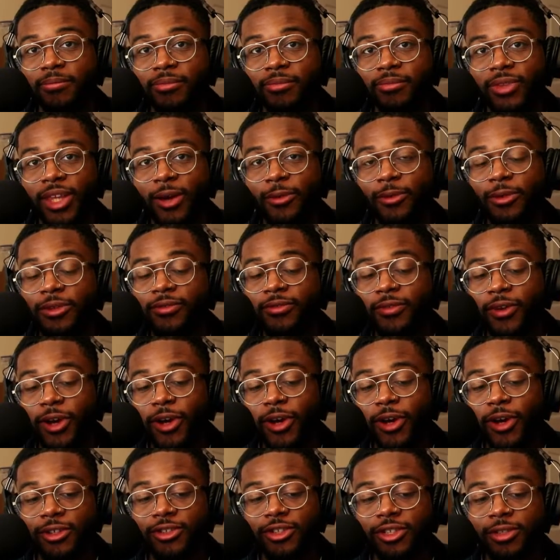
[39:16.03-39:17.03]
That was
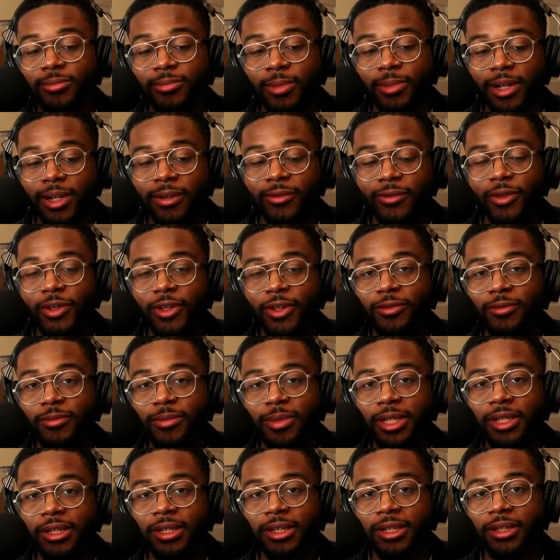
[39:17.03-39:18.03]
extremely
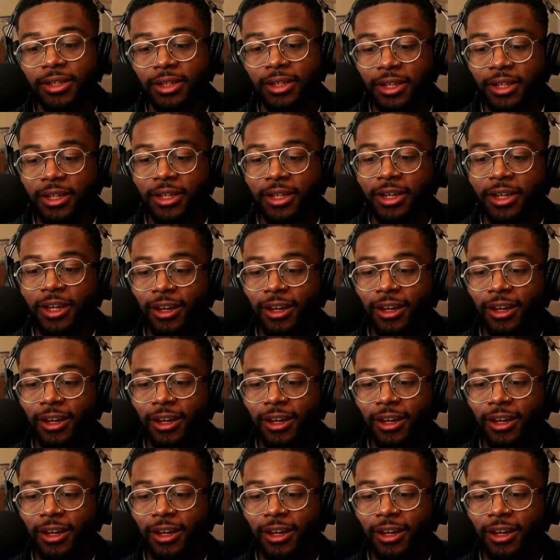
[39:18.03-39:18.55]
disrespectful of you.